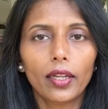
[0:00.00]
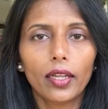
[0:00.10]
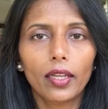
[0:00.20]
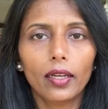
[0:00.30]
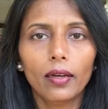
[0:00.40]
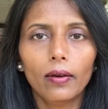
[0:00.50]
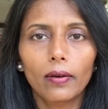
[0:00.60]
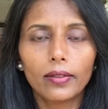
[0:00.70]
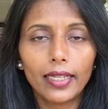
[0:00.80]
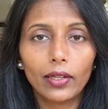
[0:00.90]
a
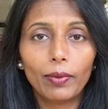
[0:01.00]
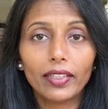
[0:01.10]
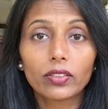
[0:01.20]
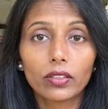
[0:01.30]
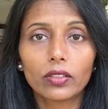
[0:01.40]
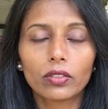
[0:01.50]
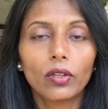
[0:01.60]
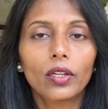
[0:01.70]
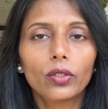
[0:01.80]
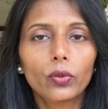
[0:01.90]
daily basis
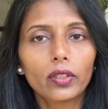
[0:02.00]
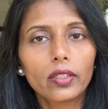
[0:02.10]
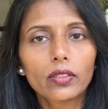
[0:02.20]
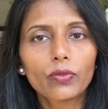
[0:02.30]
during this